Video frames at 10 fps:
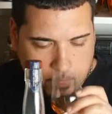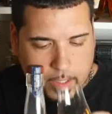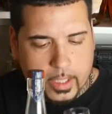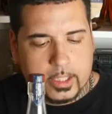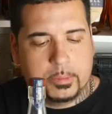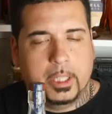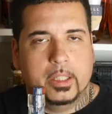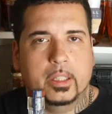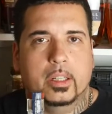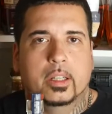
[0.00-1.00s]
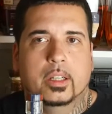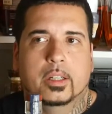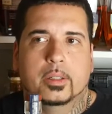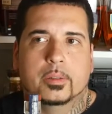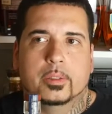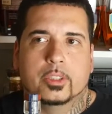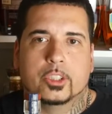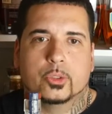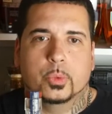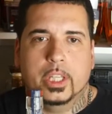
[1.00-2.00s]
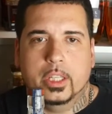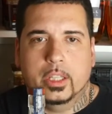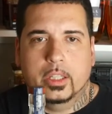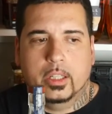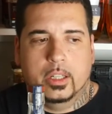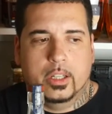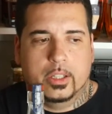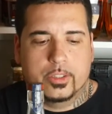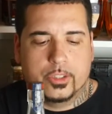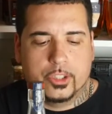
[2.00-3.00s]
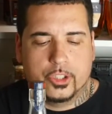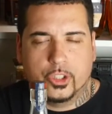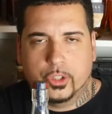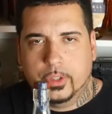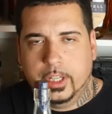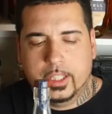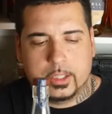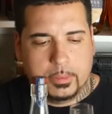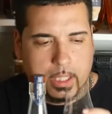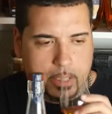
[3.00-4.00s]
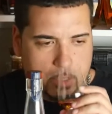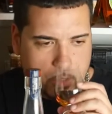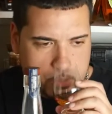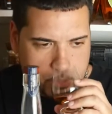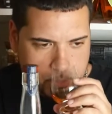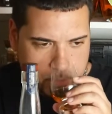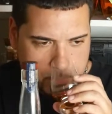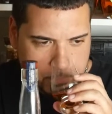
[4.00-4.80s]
It's smelling sweet, sugary. It's smelling also,